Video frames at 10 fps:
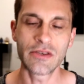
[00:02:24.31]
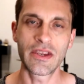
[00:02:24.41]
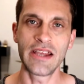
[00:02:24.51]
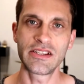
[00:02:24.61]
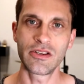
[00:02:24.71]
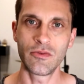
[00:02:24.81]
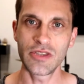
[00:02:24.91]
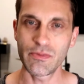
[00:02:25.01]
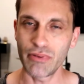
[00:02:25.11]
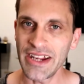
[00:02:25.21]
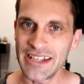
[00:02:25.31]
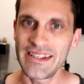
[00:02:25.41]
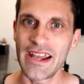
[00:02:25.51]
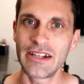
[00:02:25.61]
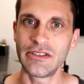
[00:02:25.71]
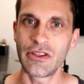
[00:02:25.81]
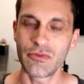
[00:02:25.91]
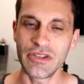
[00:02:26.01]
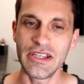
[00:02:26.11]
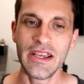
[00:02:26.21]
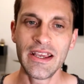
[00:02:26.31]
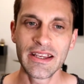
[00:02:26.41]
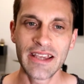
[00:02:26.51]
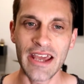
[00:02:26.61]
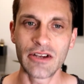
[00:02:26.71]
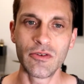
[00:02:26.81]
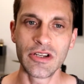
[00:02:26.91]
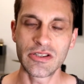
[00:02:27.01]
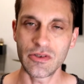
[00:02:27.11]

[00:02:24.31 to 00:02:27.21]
Okay, so let's break it down into three categories,